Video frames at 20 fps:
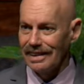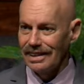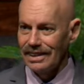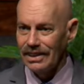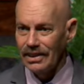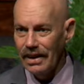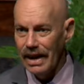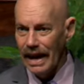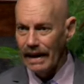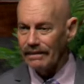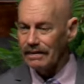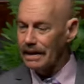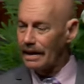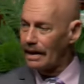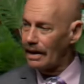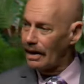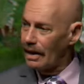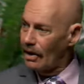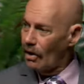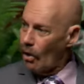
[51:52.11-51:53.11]
You have
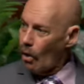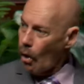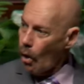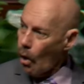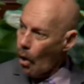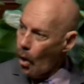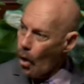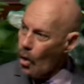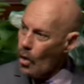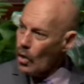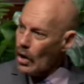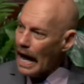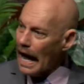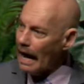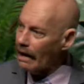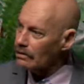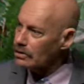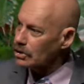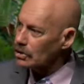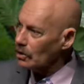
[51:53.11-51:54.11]
the whole
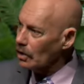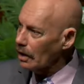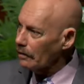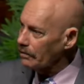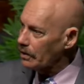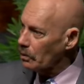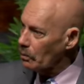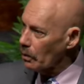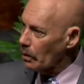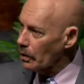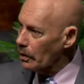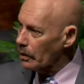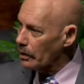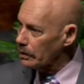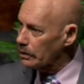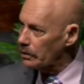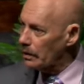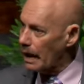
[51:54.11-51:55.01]
counsel of the word.